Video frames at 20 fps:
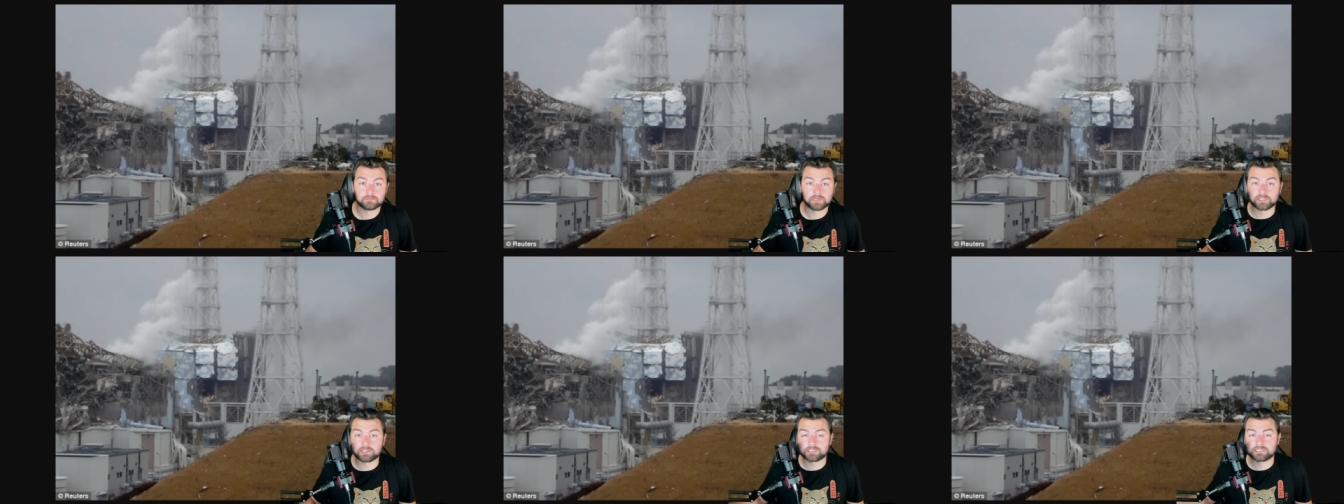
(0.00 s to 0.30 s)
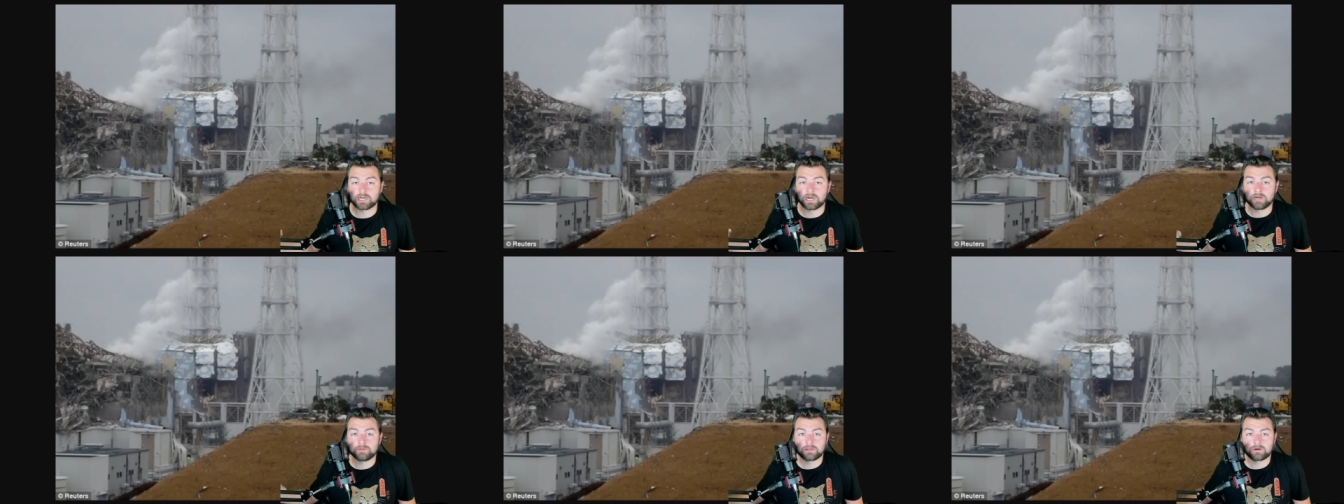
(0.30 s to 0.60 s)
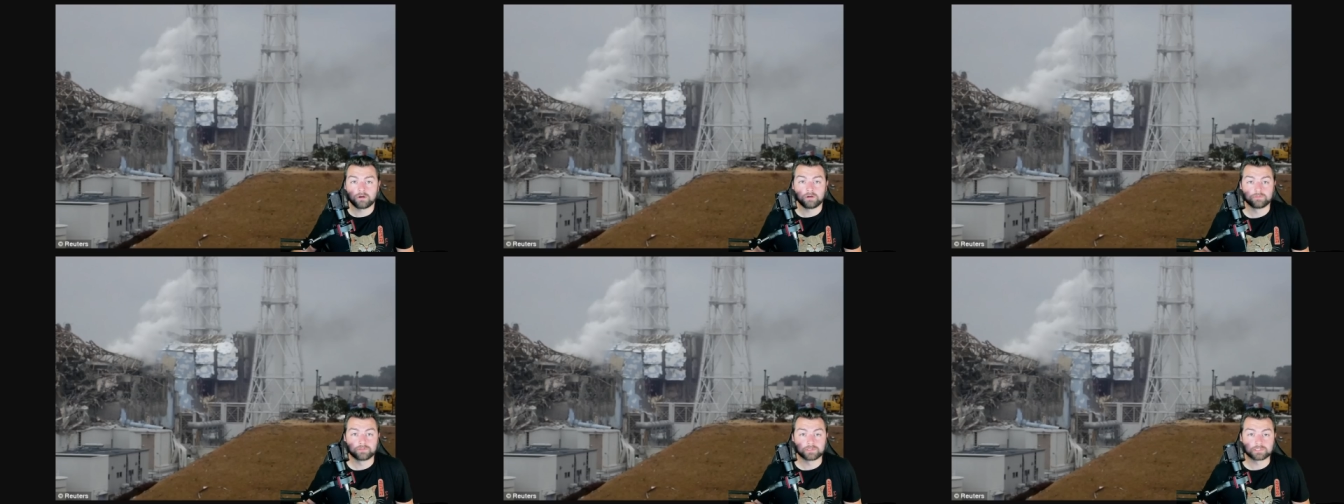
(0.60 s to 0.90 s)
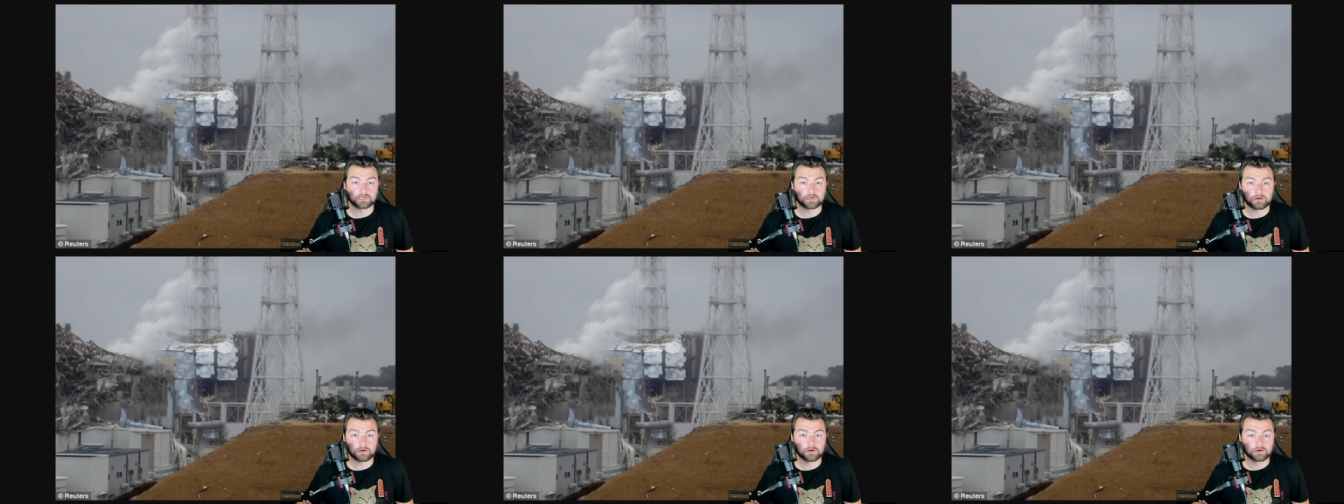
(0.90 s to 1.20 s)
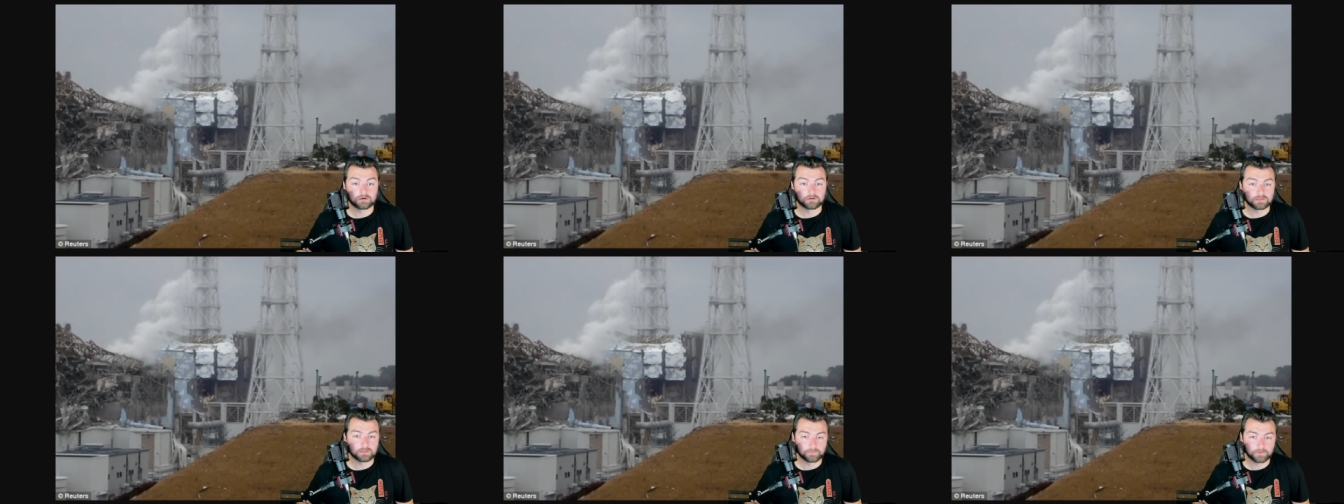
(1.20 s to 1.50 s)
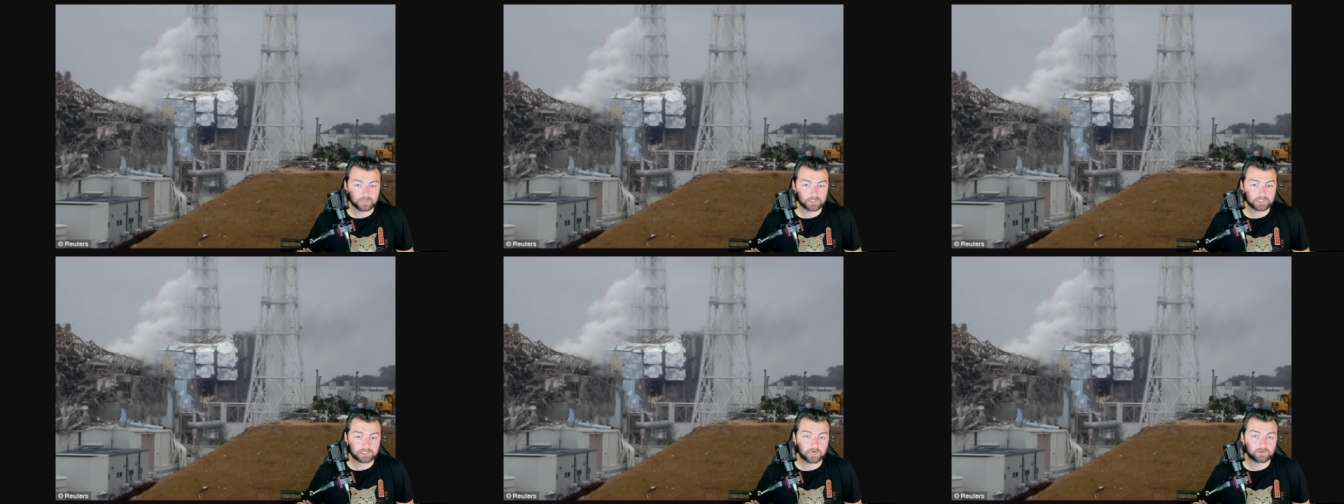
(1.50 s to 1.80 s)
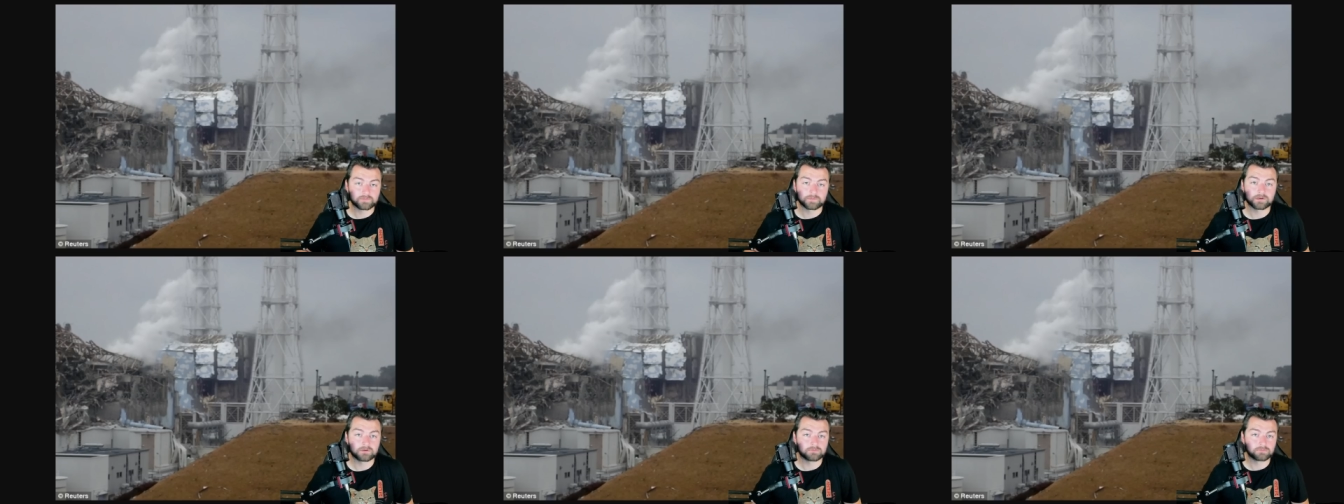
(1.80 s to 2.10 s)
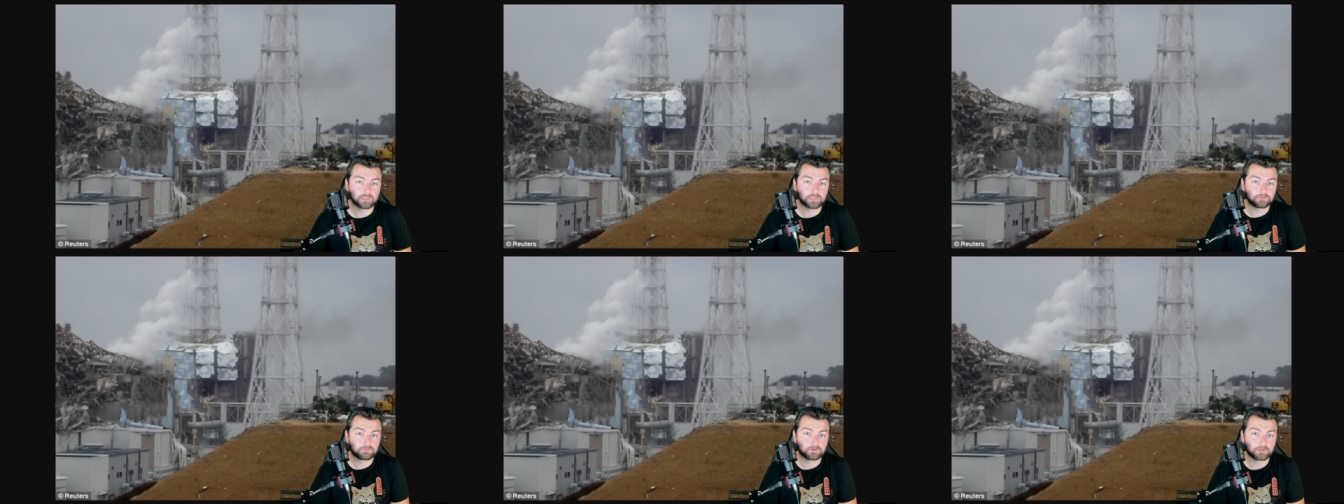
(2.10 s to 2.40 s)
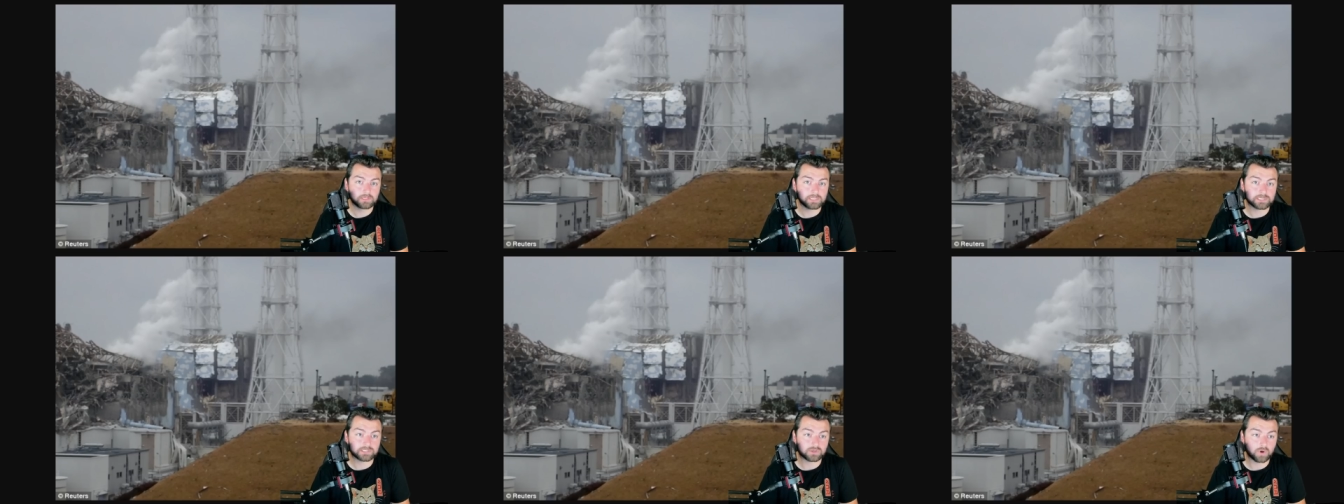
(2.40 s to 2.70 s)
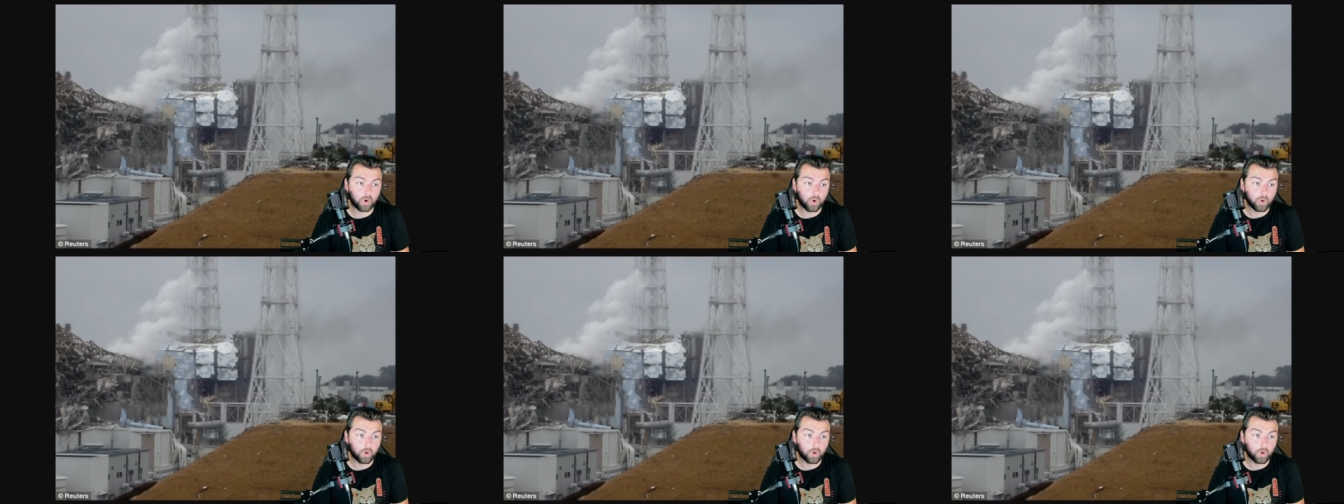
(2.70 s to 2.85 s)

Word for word: At the time that all this occurred, the British government really released